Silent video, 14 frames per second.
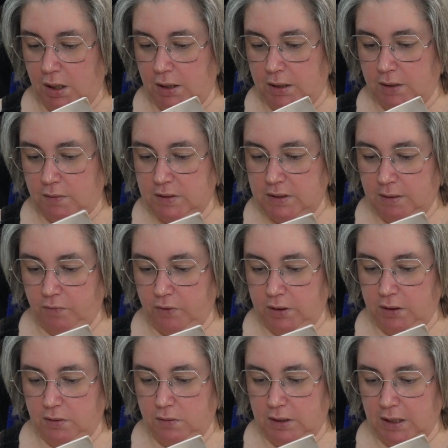There are some really
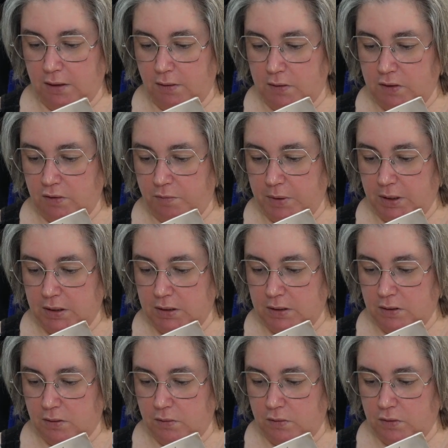good carers who've been
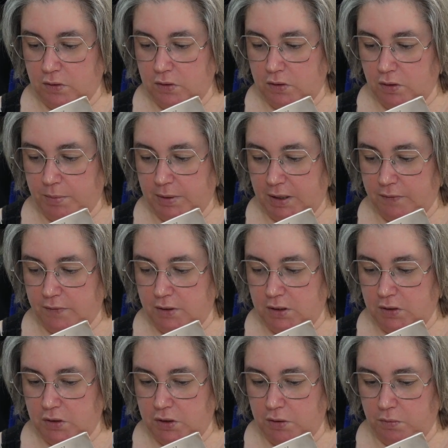told to stop after
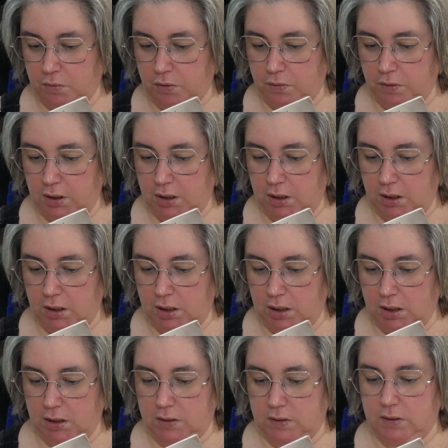just 2 or 3
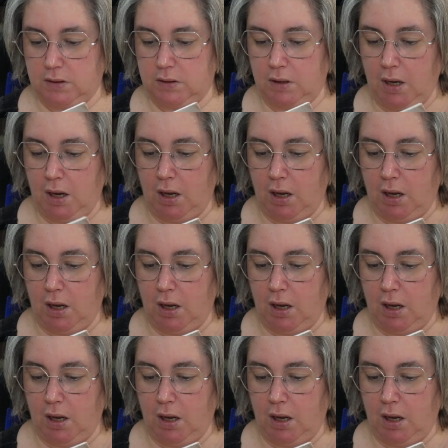years.